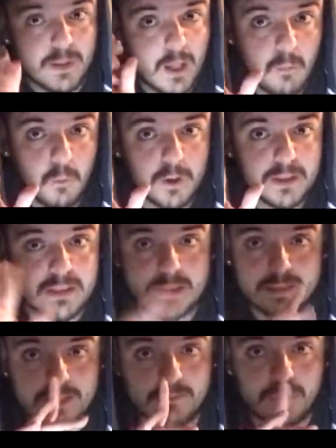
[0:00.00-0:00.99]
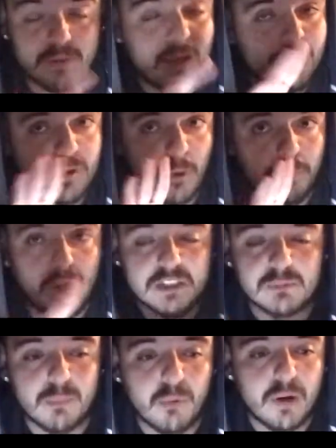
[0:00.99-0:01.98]
not once, several times, no
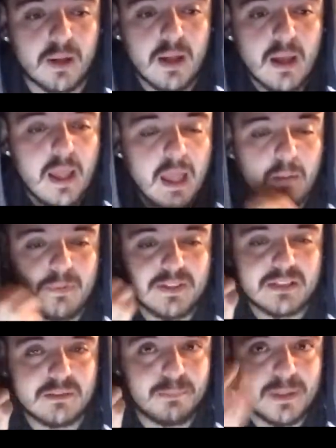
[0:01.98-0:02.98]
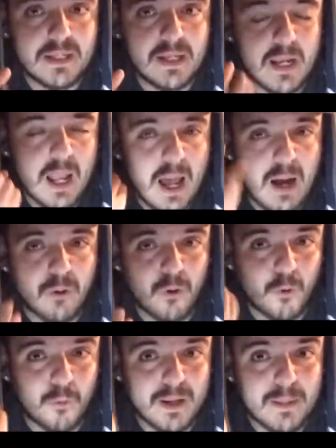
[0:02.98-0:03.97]
pause my boy, and we spitted it out
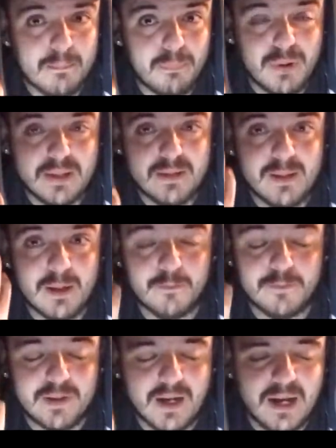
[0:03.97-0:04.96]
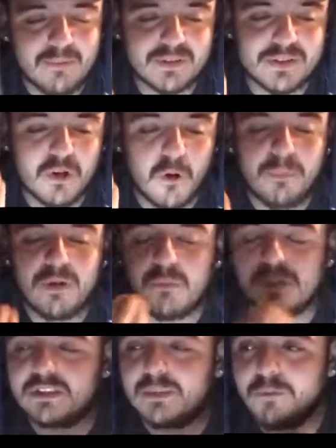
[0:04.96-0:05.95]
already plenty of times. Nobody
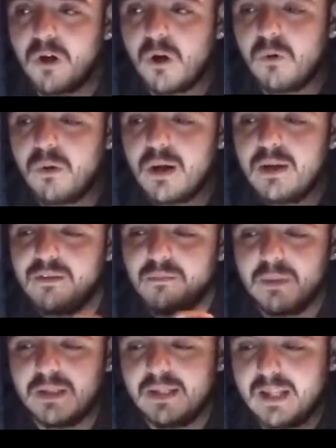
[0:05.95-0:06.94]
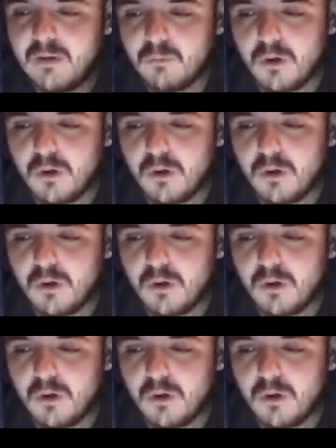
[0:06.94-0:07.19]
wants to go to Monday Night